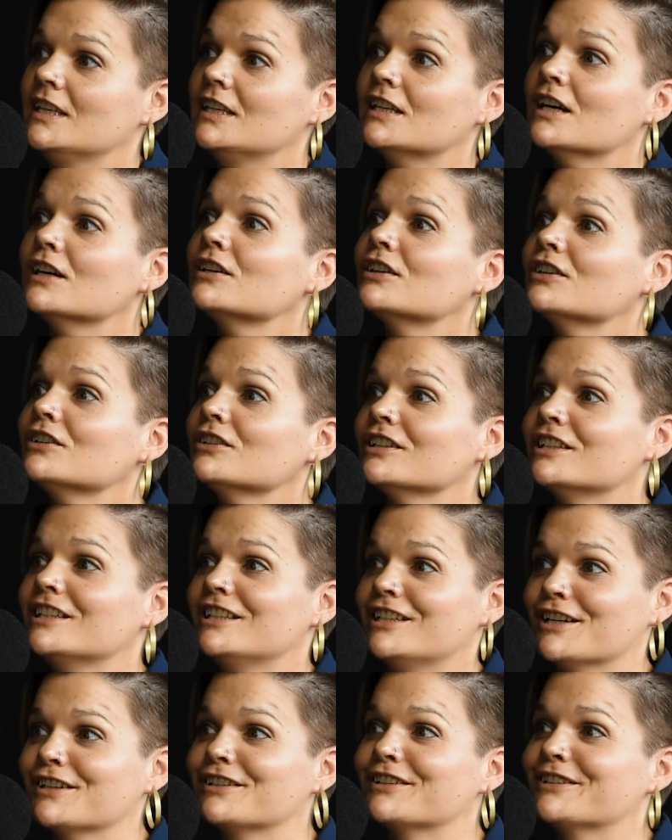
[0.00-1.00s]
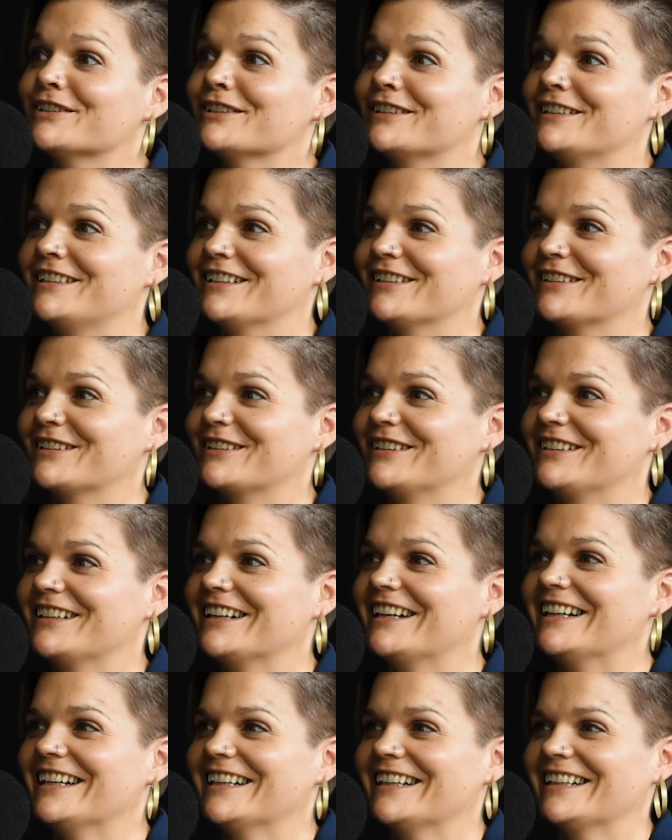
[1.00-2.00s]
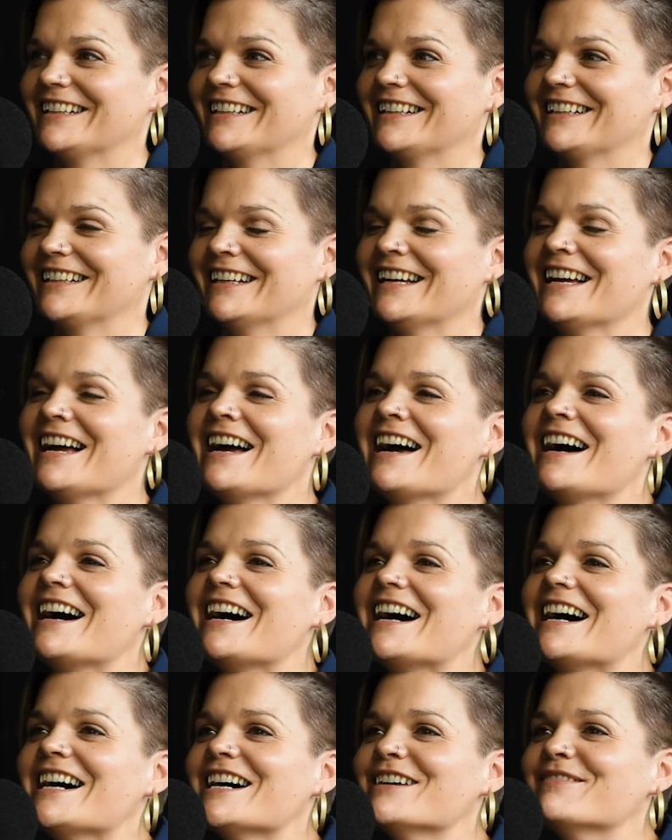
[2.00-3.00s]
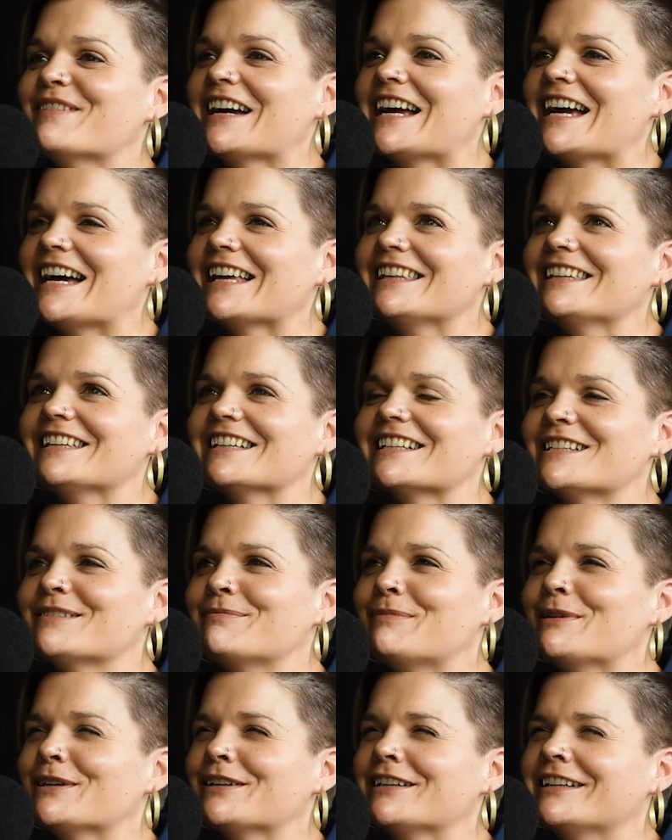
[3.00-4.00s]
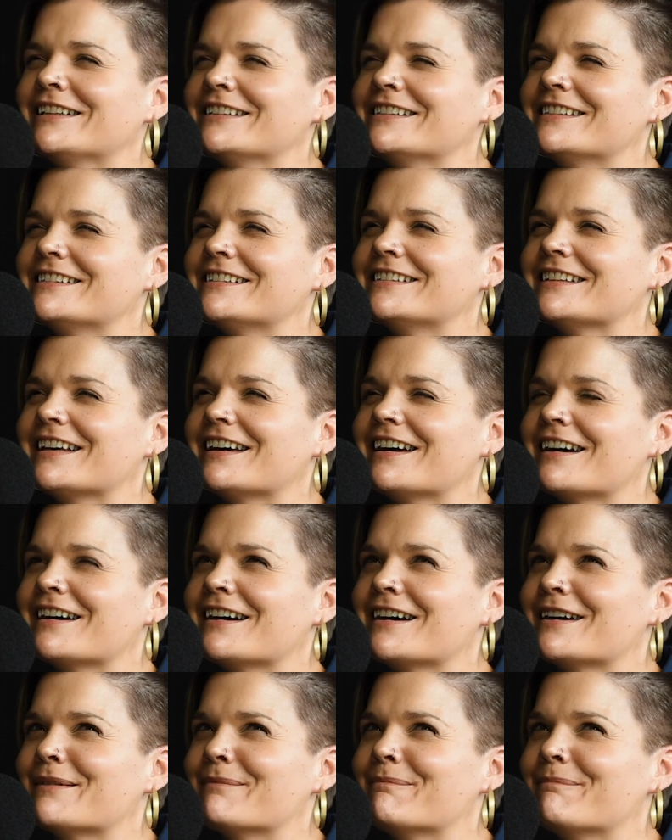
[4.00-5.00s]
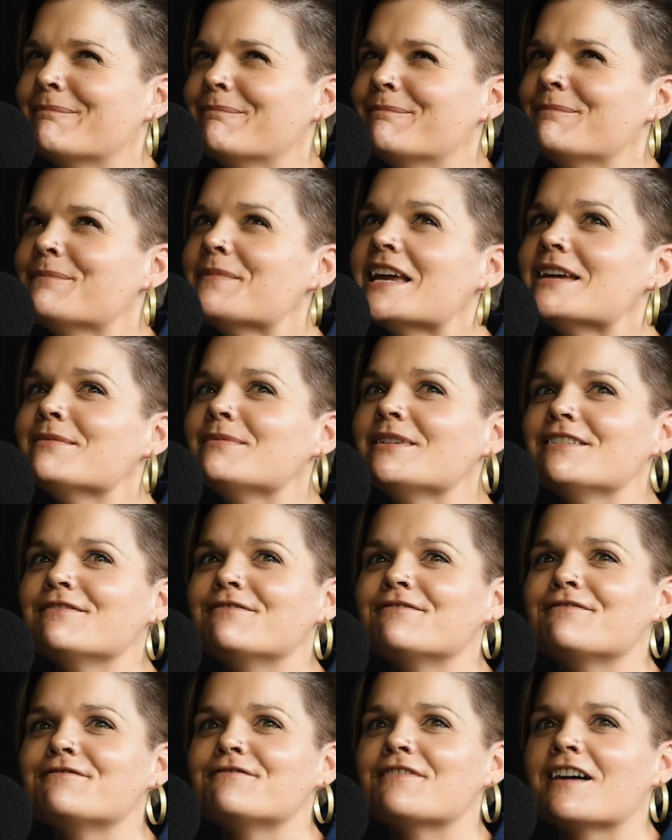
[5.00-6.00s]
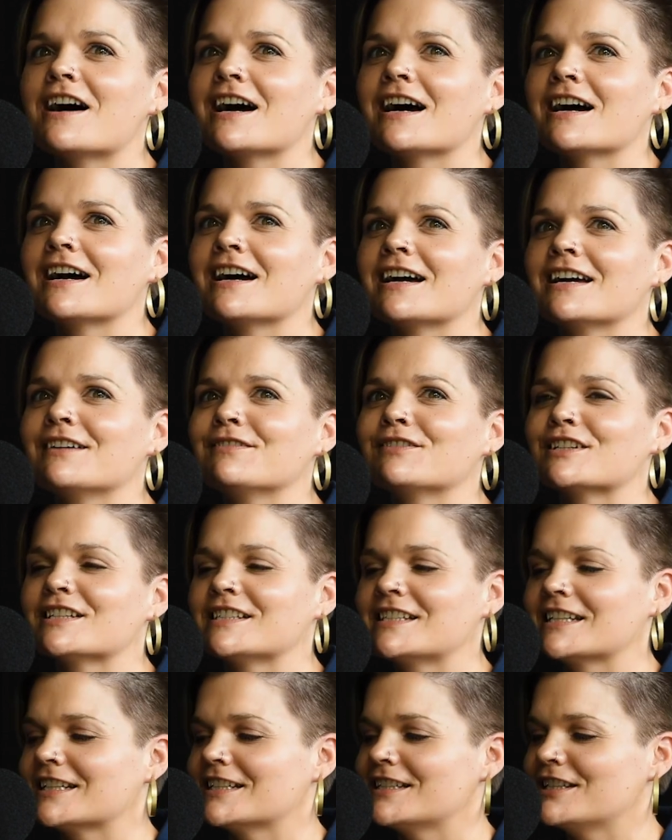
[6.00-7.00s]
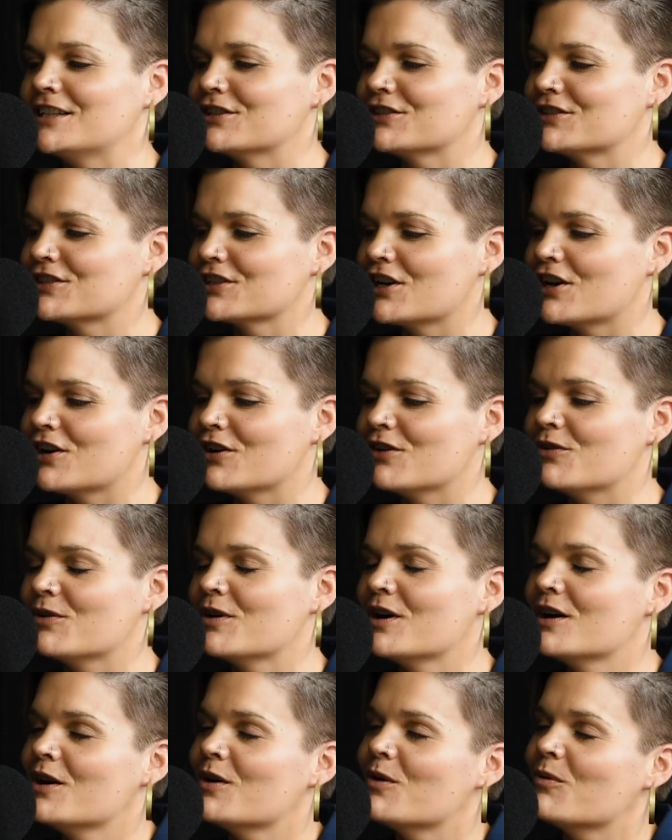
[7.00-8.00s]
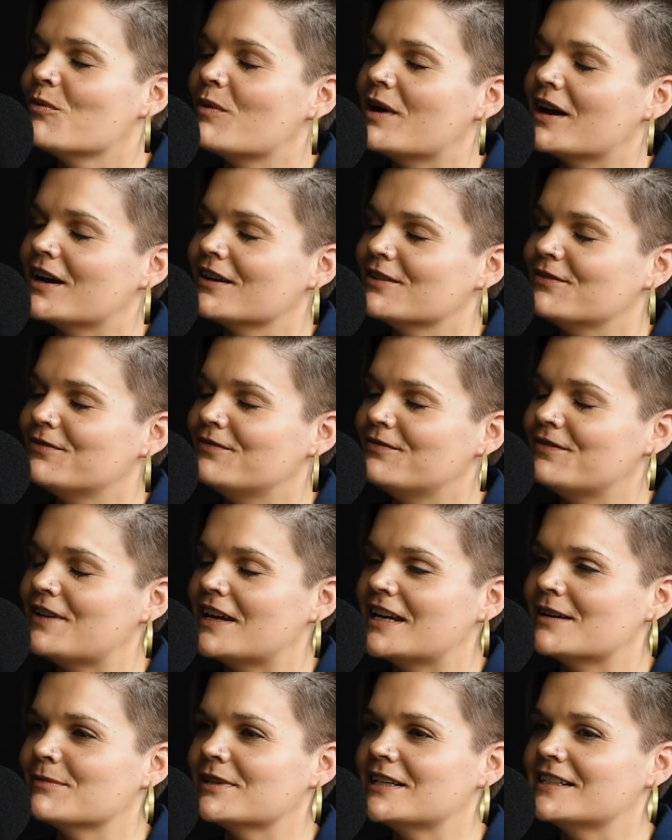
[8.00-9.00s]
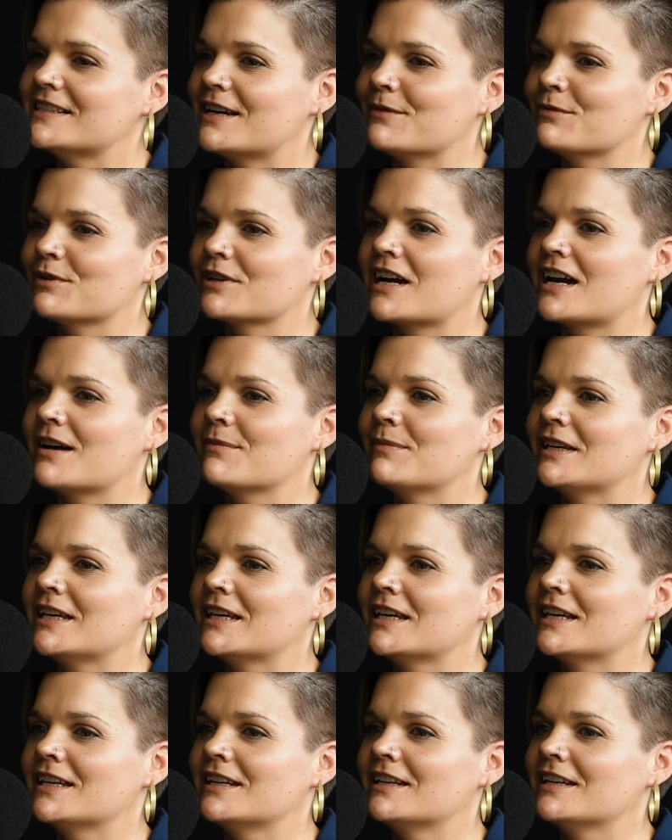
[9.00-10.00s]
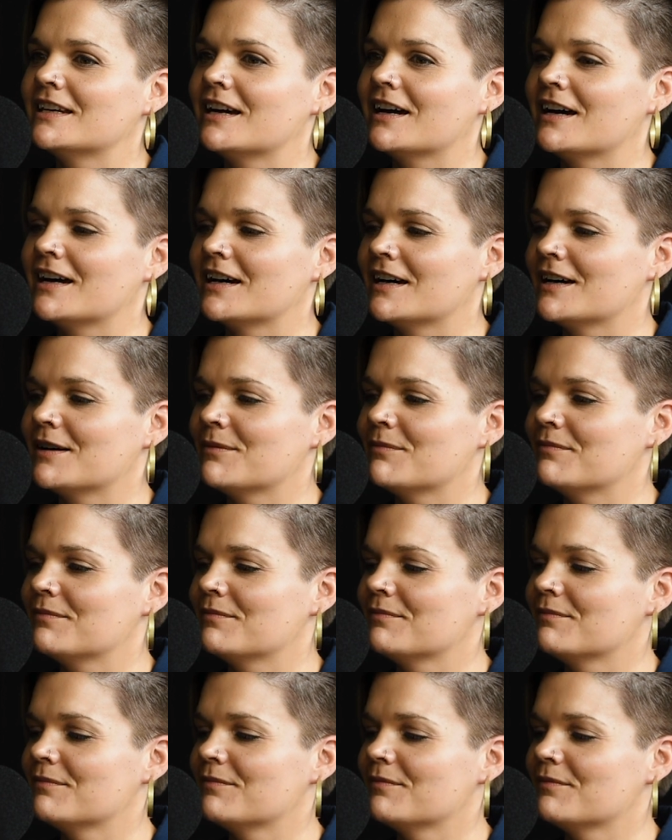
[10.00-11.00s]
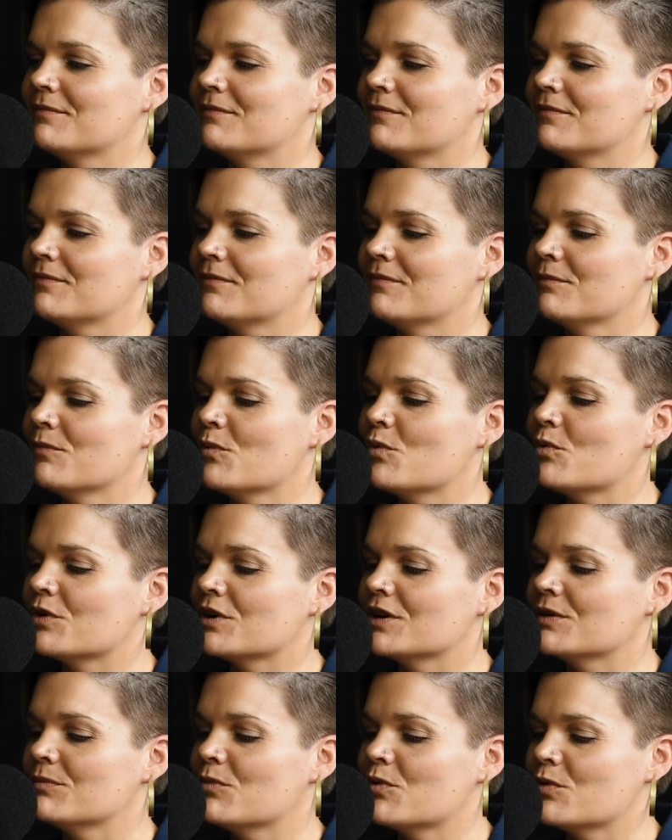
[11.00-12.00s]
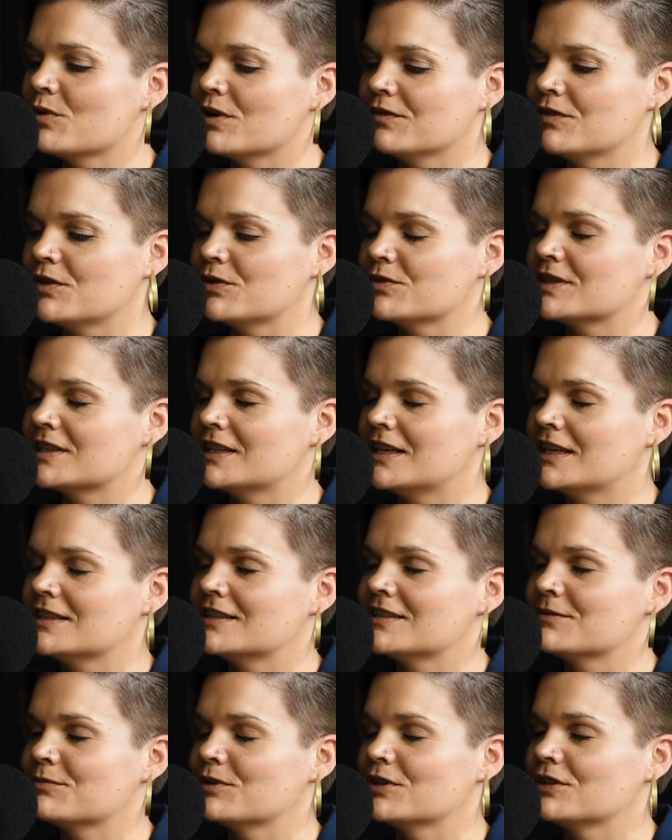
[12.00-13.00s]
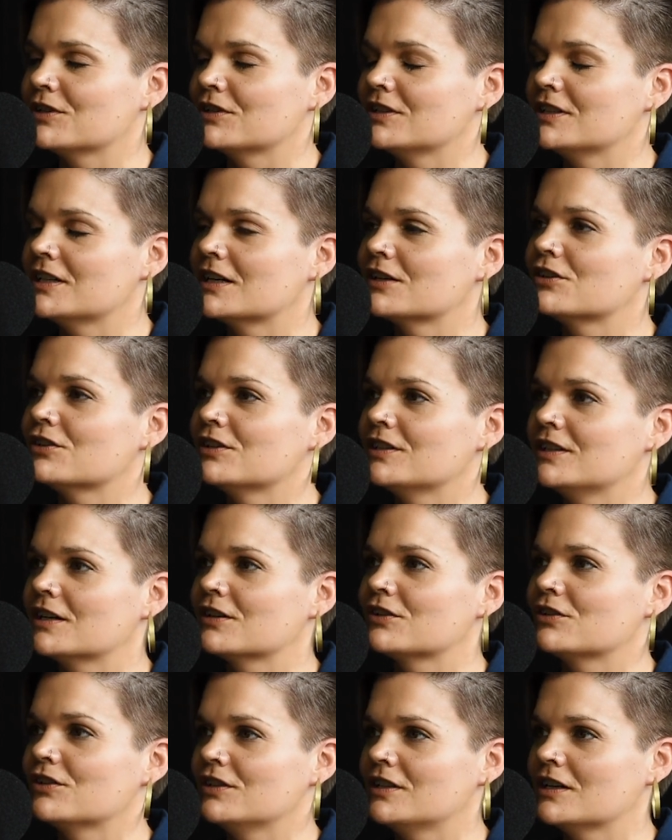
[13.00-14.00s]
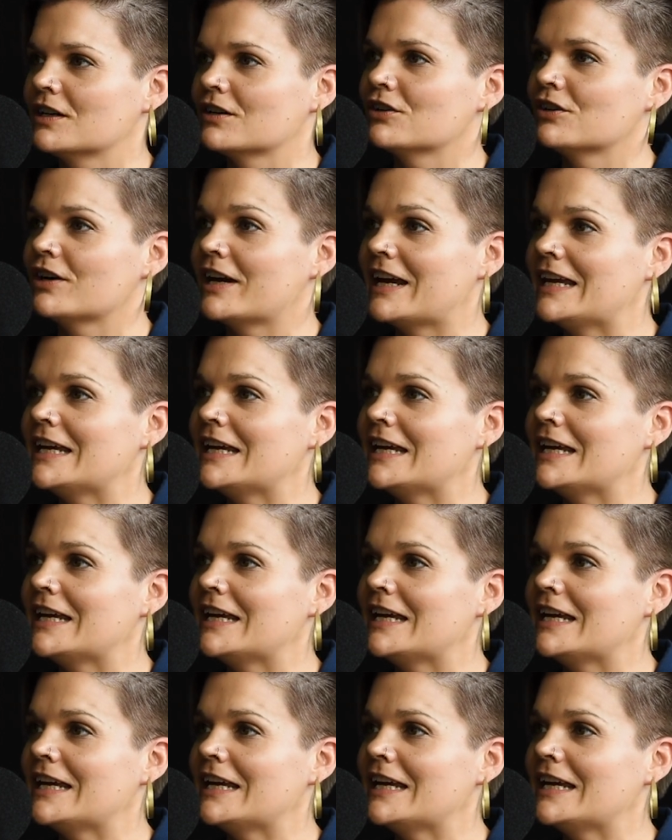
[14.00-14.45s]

Younger and younger and younger. I had the experience maybe 5 or 6 years ago where the families that were coming in, more and more of those kids were younger and younger and younger,